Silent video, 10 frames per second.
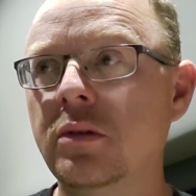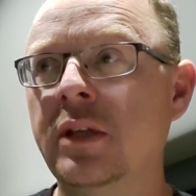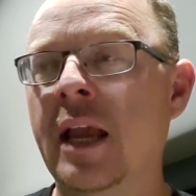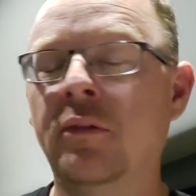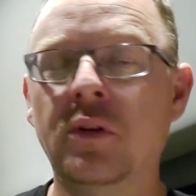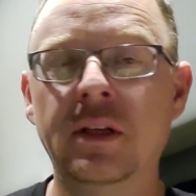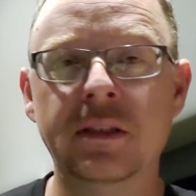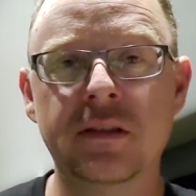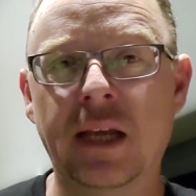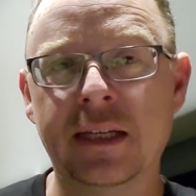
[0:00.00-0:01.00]
Can't really
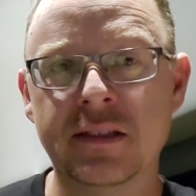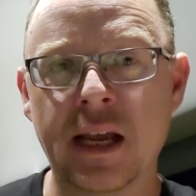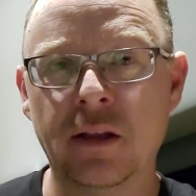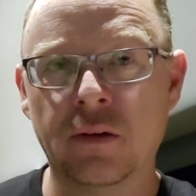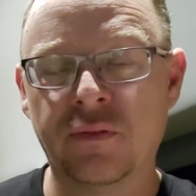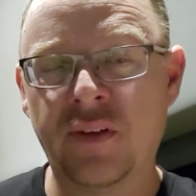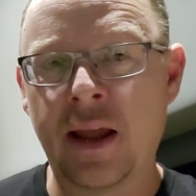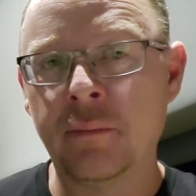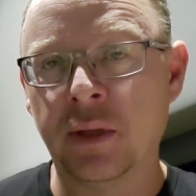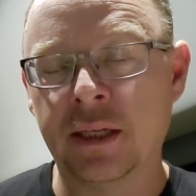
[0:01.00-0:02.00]
like say they're
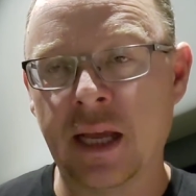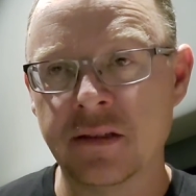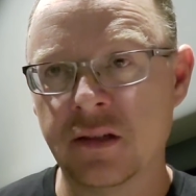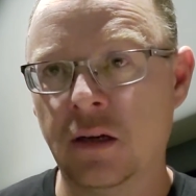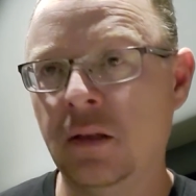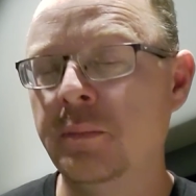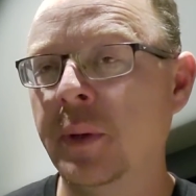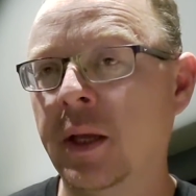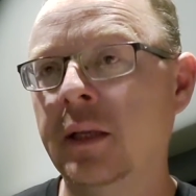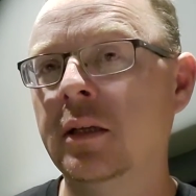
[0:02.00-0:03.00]
family necessarily,
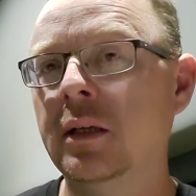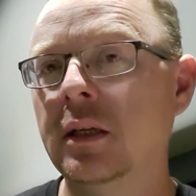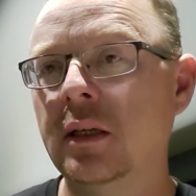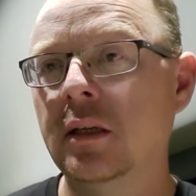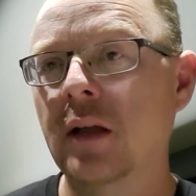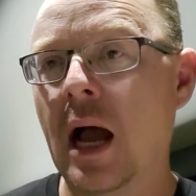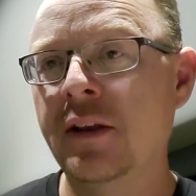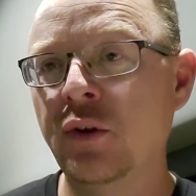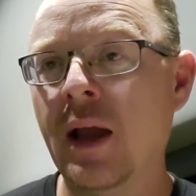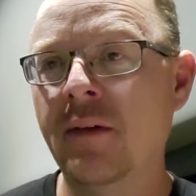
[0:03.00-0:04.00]
but I
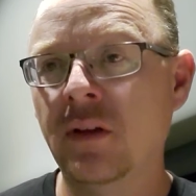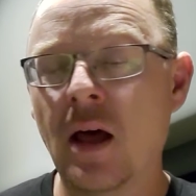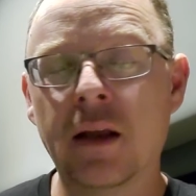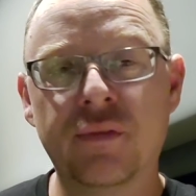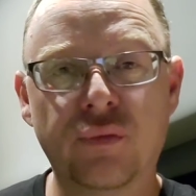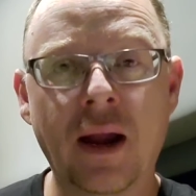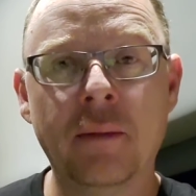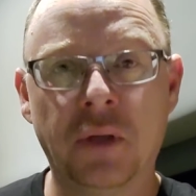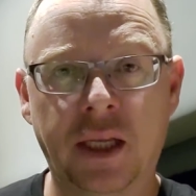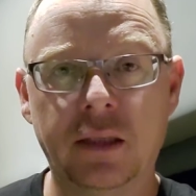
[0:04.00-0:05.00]
do have a lot of
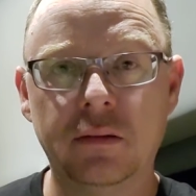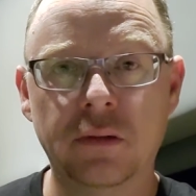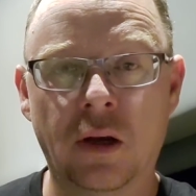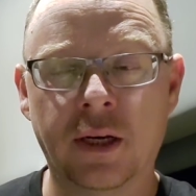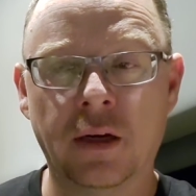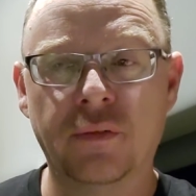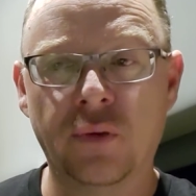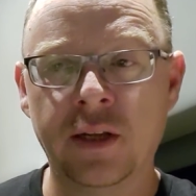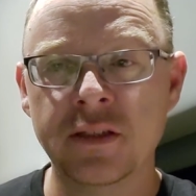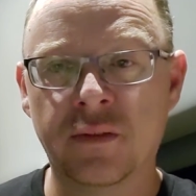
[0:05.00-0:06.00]
family on here,
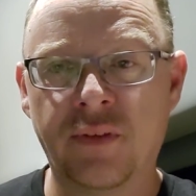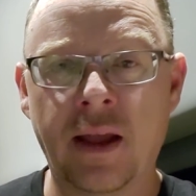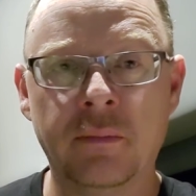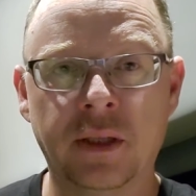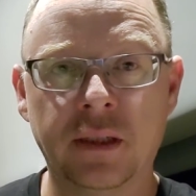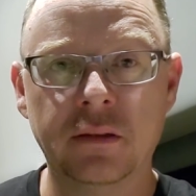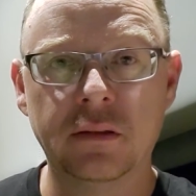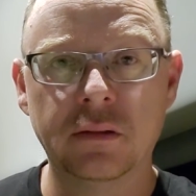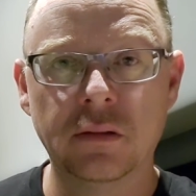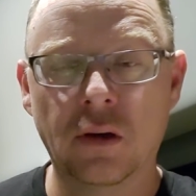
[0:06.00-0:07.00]
friends and family
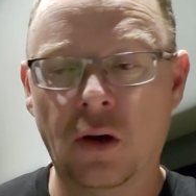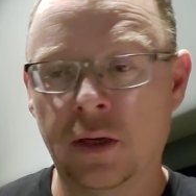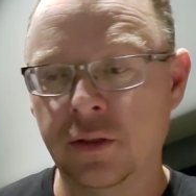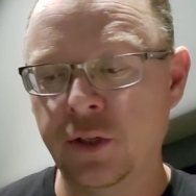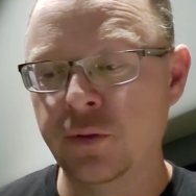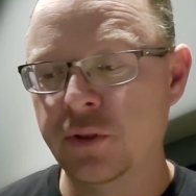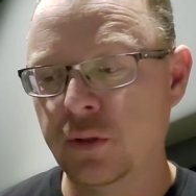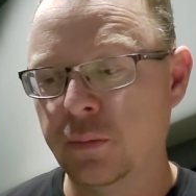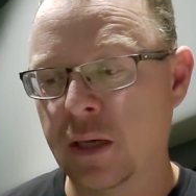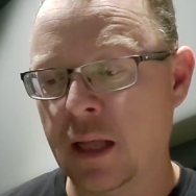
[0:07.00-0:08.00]
on
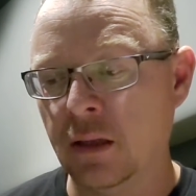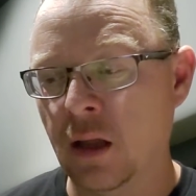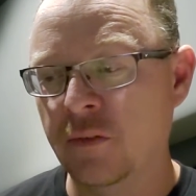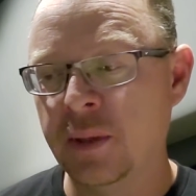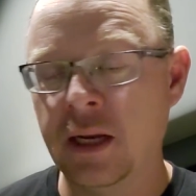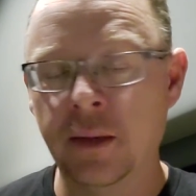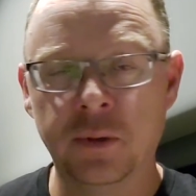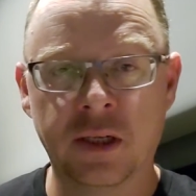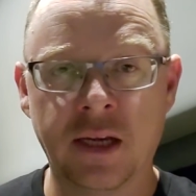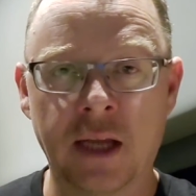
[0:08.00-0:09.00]
YouTube, and I love being
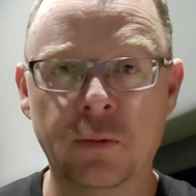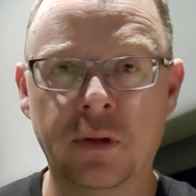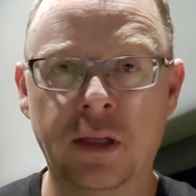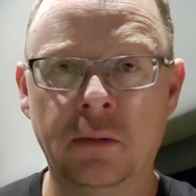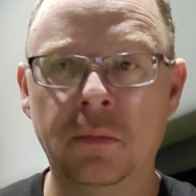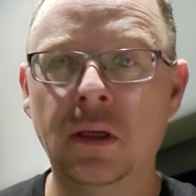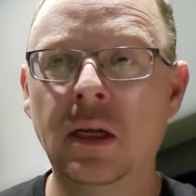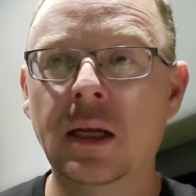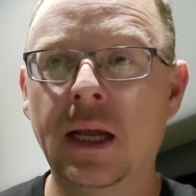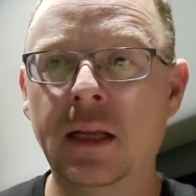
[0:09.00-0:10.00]
able to connect with them.
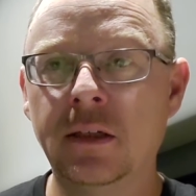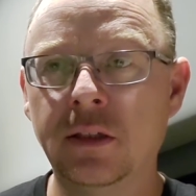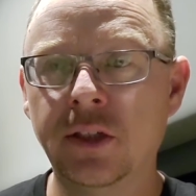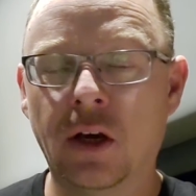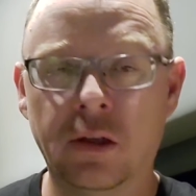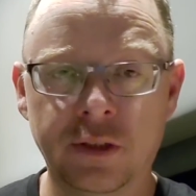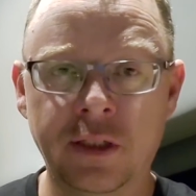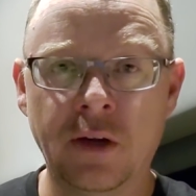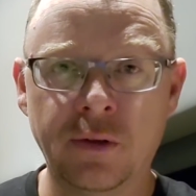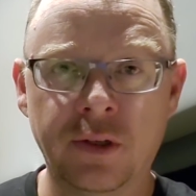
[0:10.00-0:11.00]
And y'all,
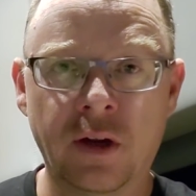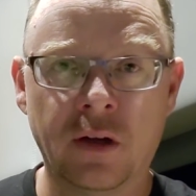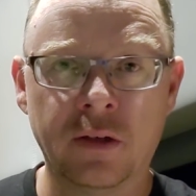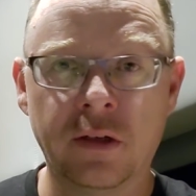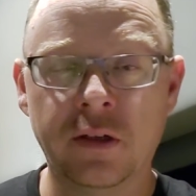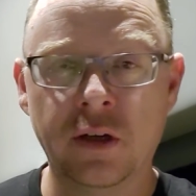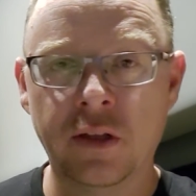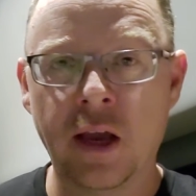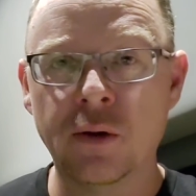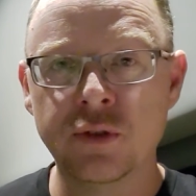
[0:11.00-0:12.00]
you know who you are. You're
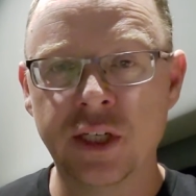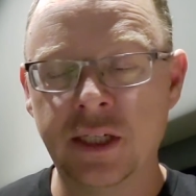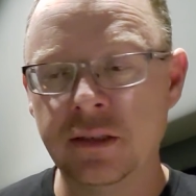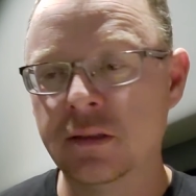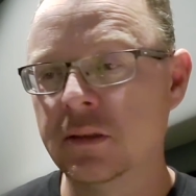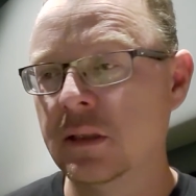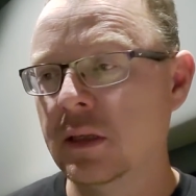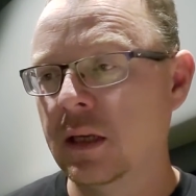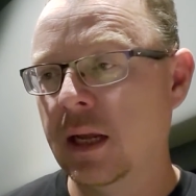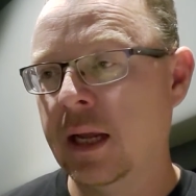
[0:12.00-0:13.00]
the OGs,
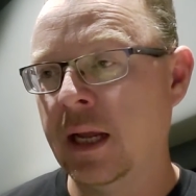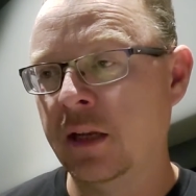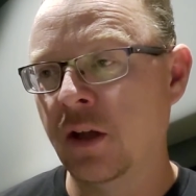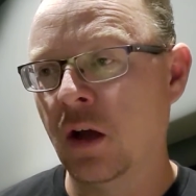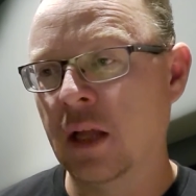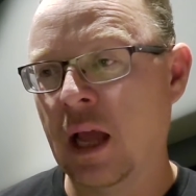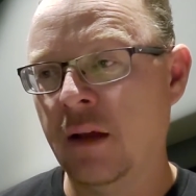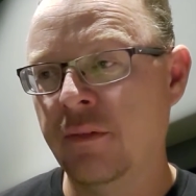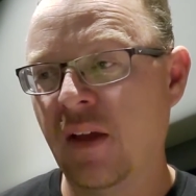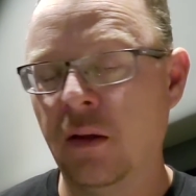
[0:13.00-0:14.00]
and y'all
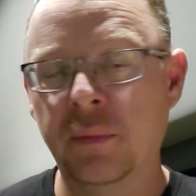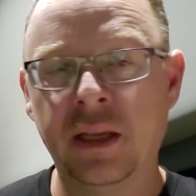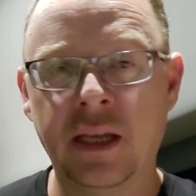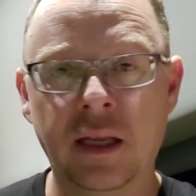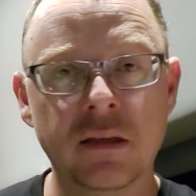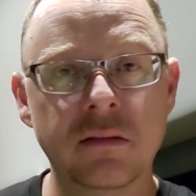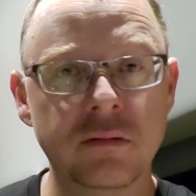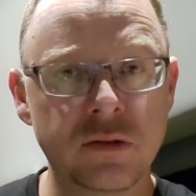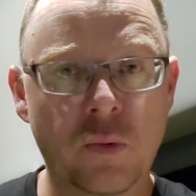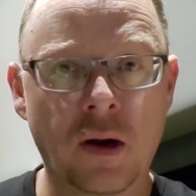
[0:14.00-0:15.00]
have helped me get
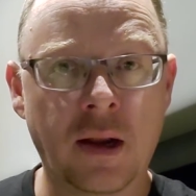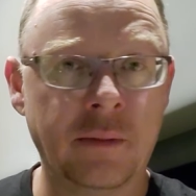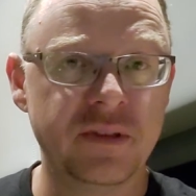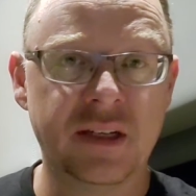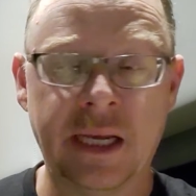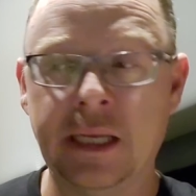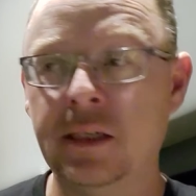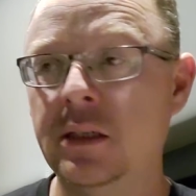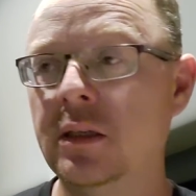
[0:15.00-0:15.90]
to where I am today